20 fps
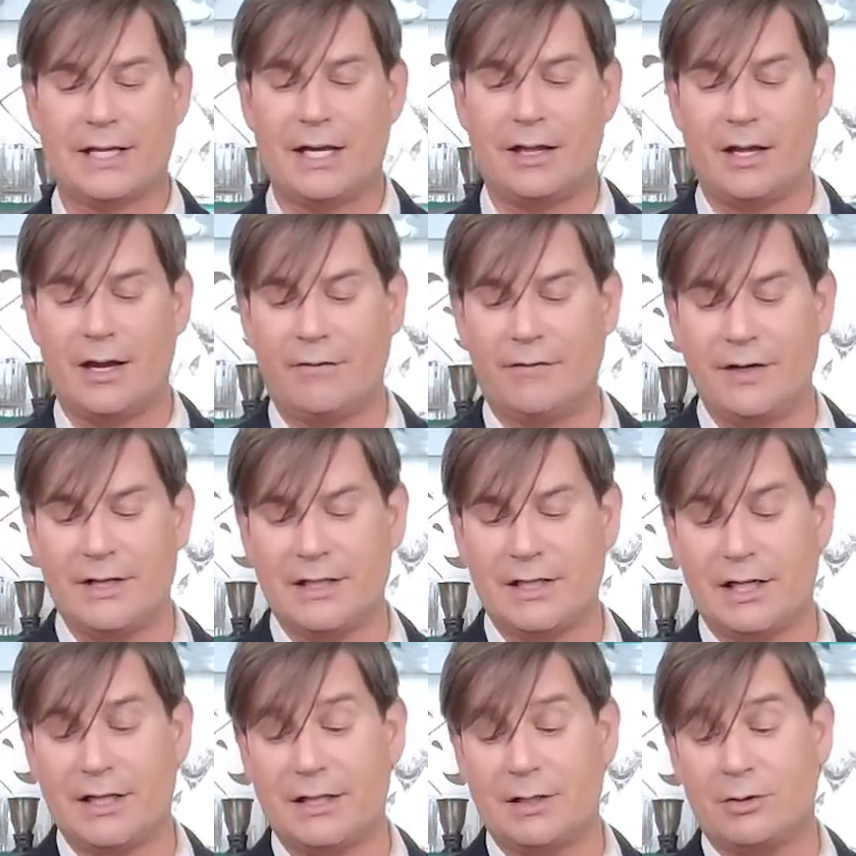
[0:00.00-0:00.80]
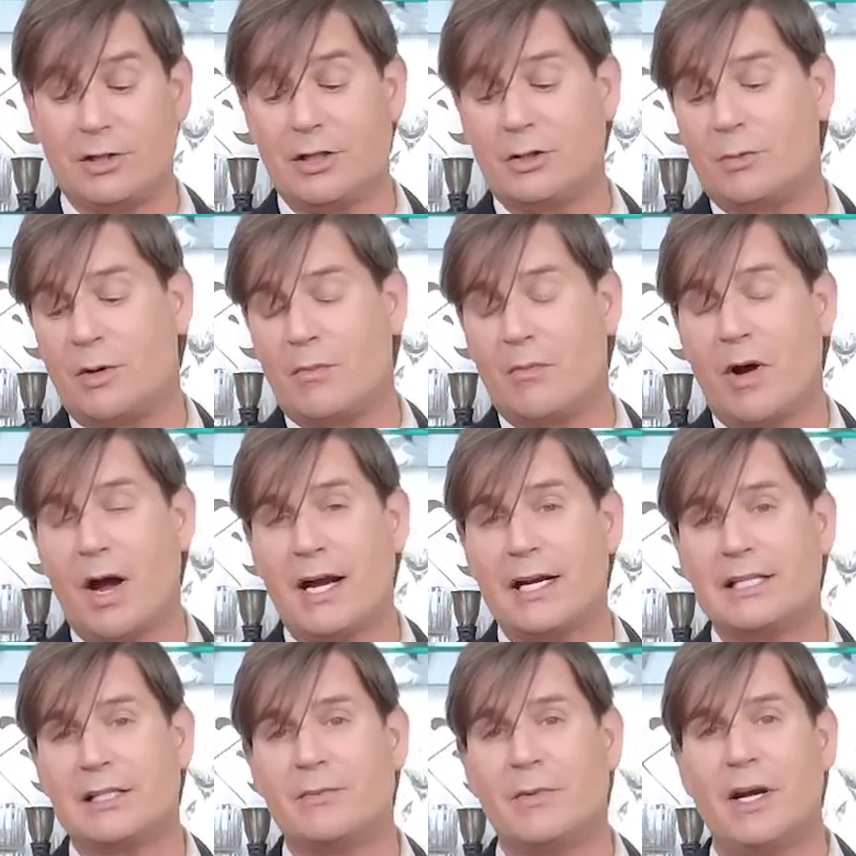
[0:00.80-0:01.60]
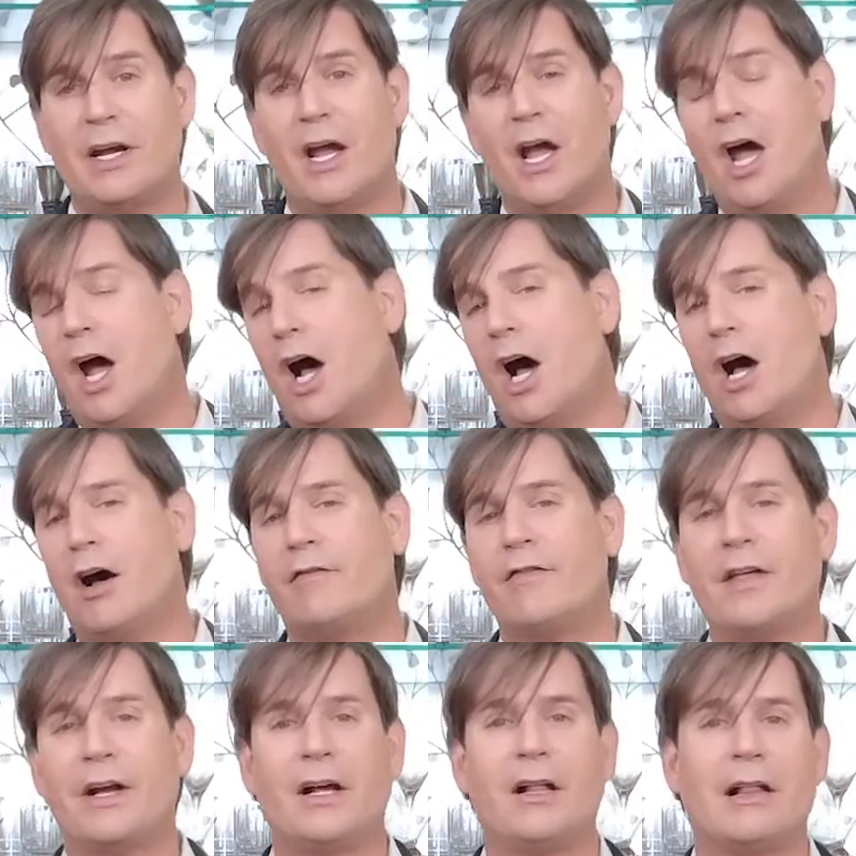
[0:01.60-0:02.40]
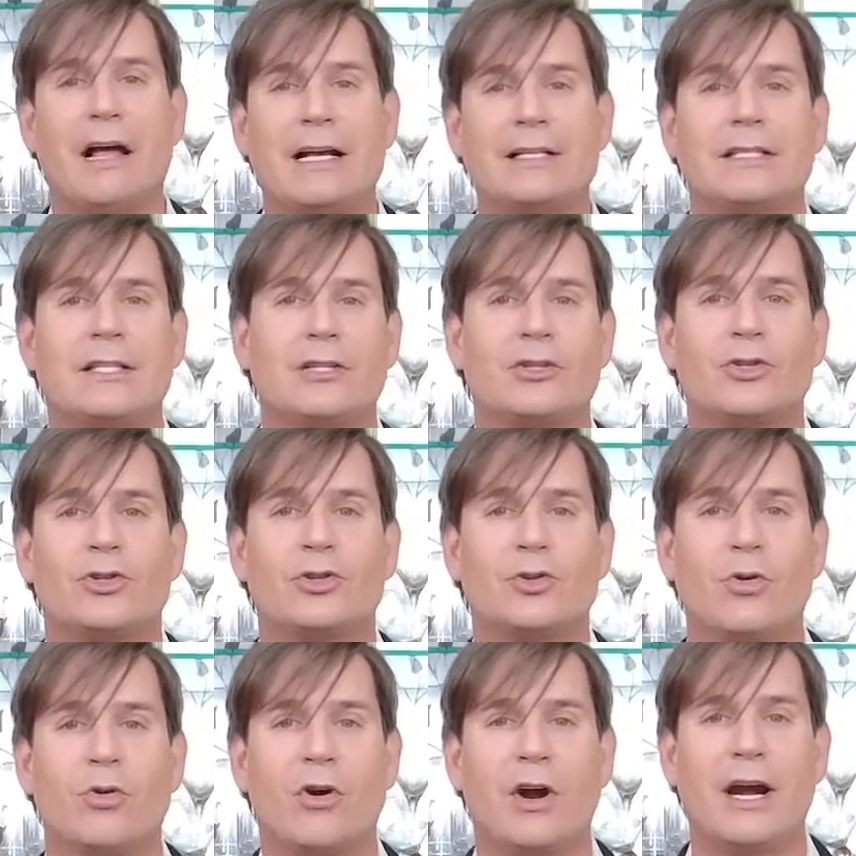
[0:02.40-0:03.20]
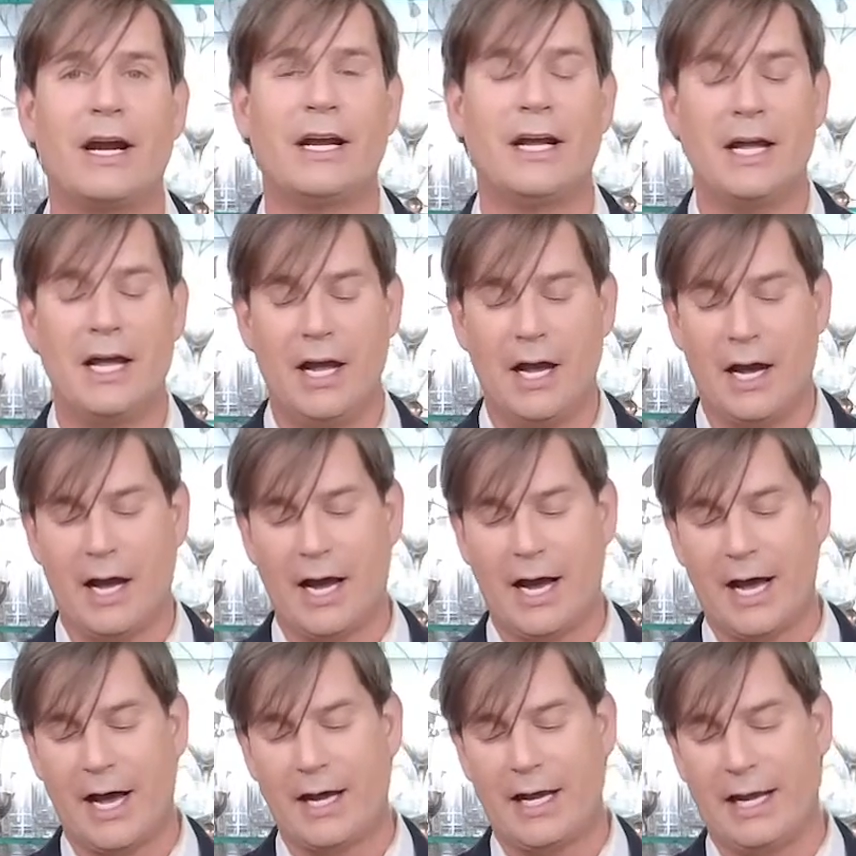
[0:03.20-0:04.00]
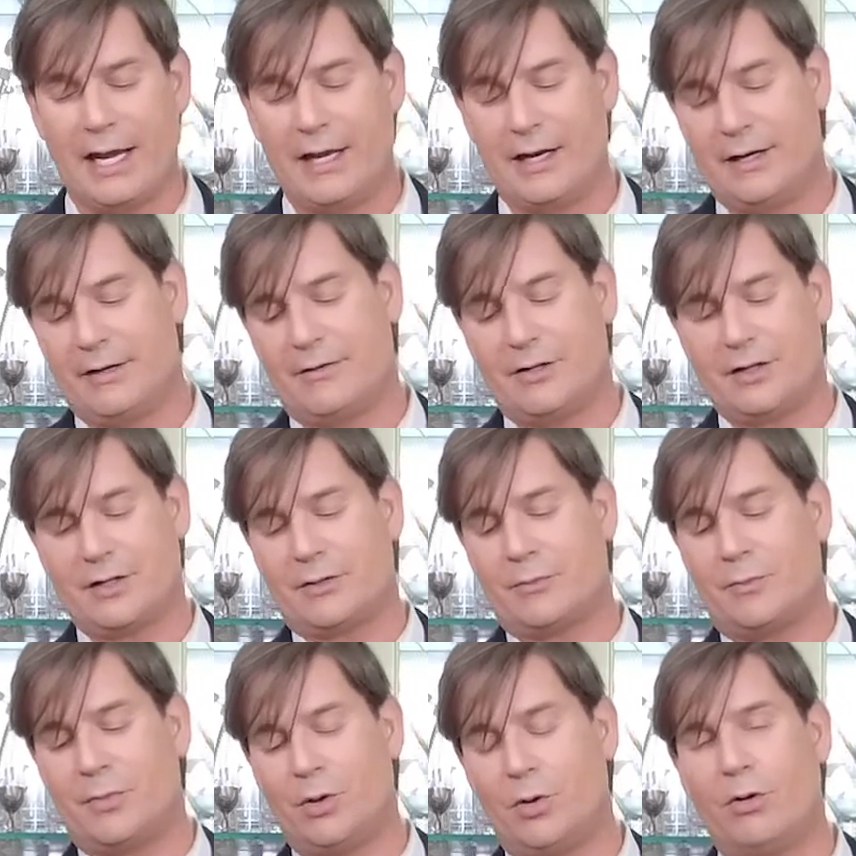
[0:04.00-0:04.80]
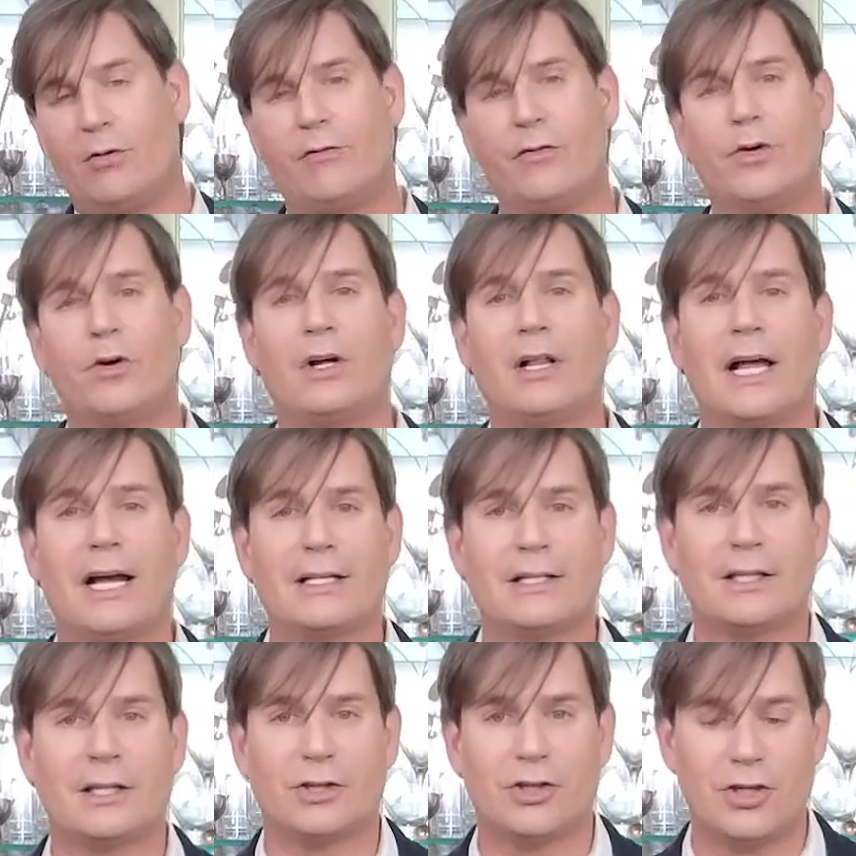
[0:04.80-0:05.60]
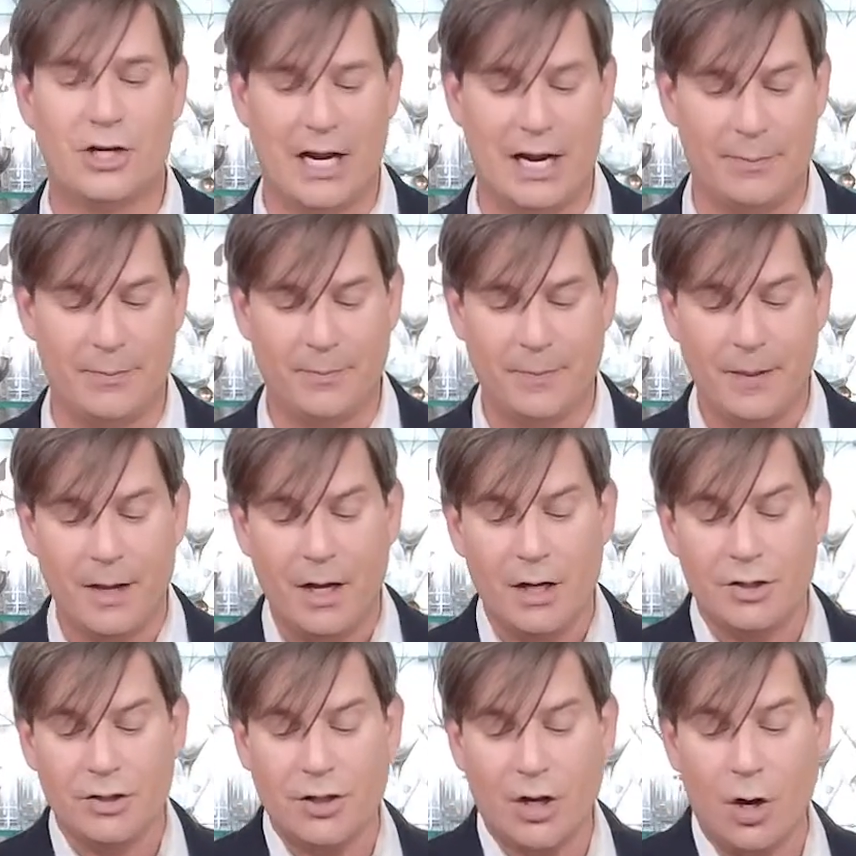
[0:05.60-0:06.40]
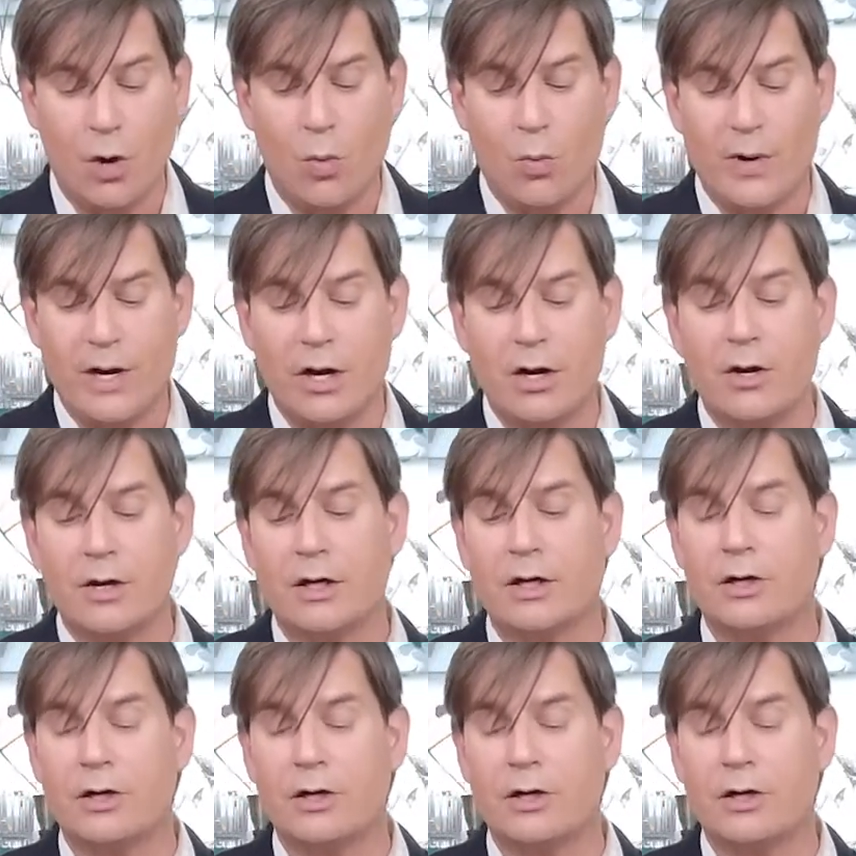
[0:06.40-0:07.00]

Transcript: I love this because it just reminds me of the classic story, and it's just a beautiful classic shape. So we're going to